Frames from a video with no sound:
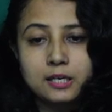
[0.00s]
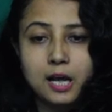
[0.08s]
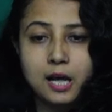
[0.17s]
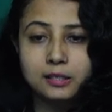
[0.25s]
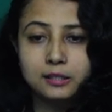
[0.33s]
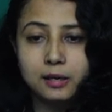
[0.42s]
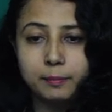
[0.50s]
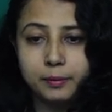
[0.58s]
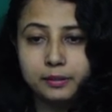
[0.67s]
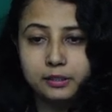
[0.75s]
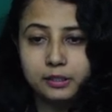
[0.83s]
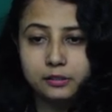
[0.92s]

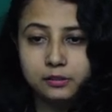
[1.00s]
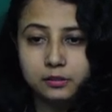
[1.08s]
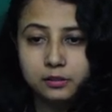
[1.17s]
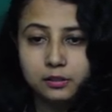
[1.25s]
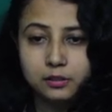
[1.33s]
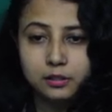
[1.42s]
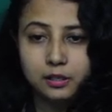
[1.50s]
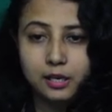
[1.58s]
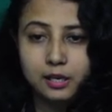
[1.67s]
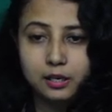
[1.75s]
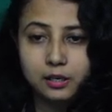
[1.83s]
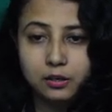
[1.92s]
uncommon in
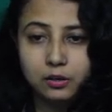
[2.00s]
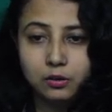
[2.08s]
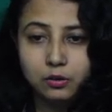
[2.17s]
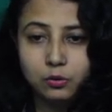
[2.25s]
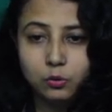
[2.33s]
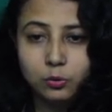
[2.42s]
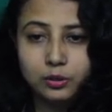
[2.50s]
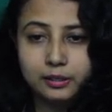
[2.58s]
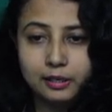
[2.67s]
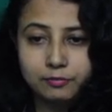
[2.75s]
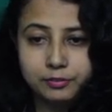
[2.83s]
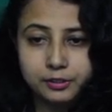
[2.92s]
oral
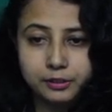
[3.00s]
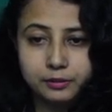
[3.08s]
cavity.